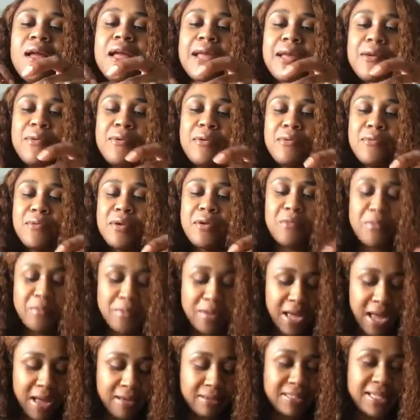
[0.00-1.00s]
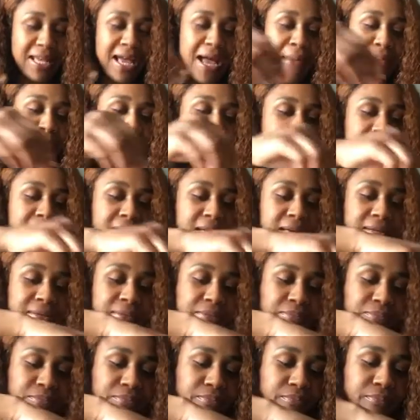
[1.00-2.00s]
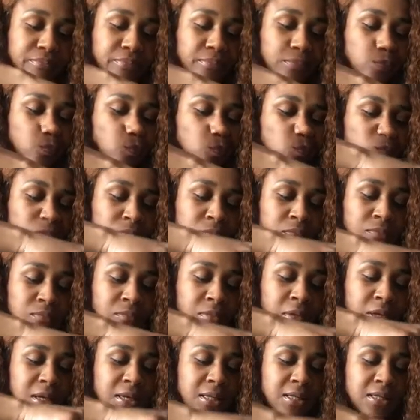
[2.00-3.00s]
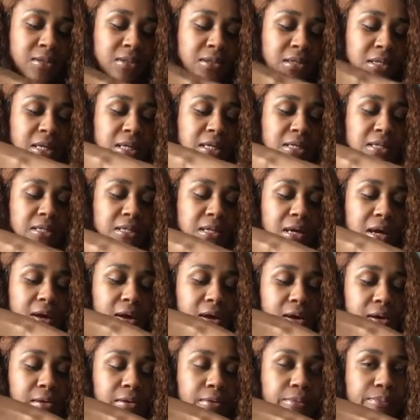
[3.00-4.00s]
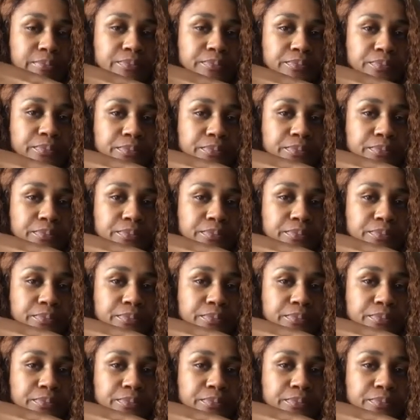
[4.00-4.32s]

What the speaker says: we would be outside playing. Because it's, well,